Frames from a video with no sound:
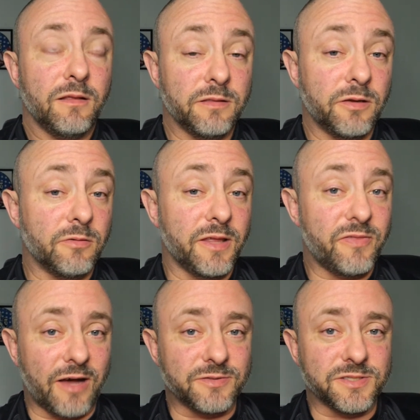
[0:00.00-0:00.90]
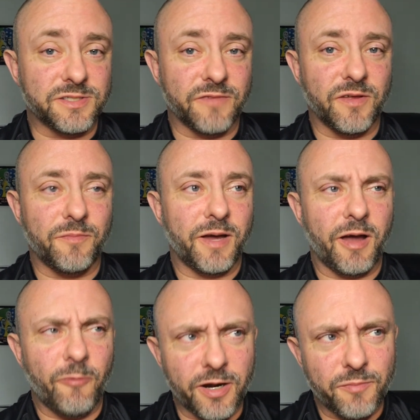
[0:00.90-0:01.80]
literally thousands of them.
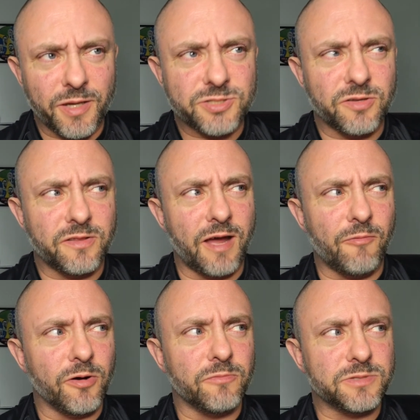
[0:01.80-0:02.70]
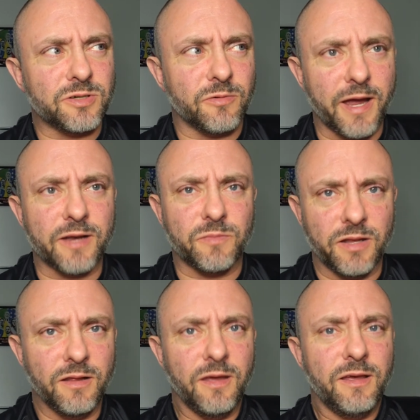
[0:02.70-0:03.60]
I wanted to make sure that word was correct, but
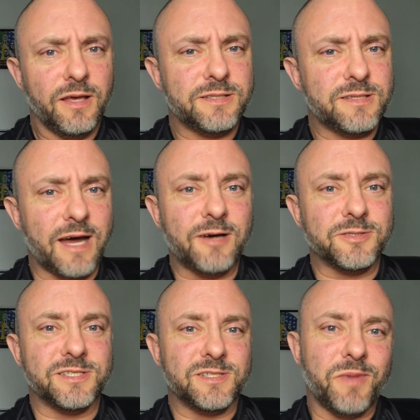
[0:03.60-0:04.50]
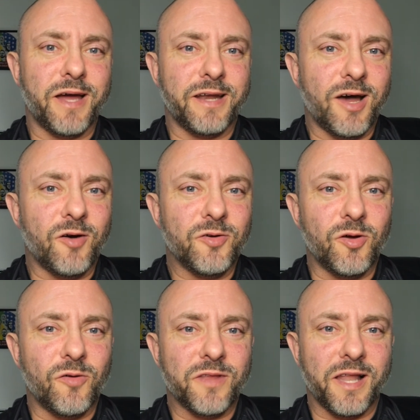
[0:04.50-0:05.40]
it's thousands by now,
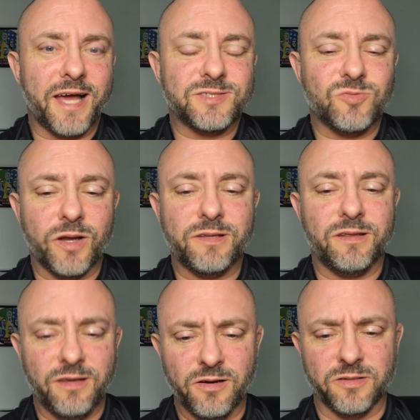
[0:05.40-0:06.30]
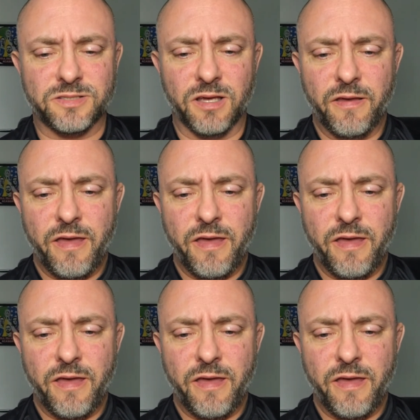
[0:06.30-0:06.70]
over the last 20 years.